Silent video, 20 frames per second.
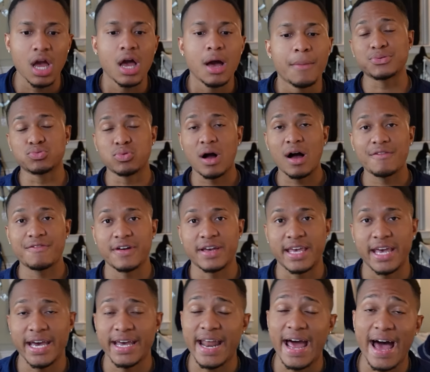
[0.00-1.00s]
Perhaps
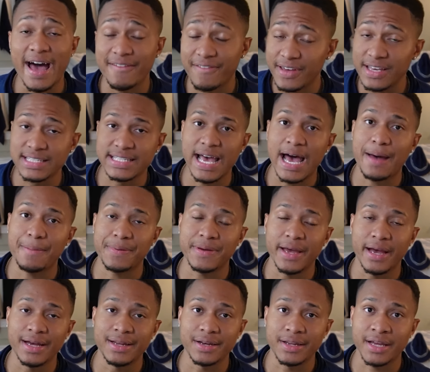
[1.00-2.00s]
Rafa can have his
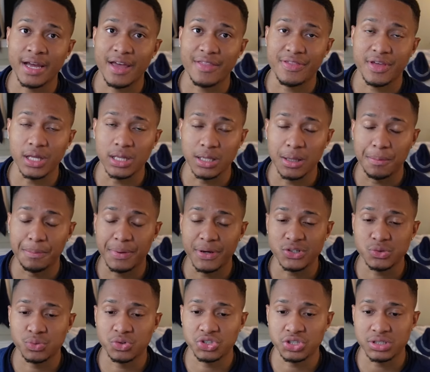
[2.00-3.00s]
happy ending at the Olympics,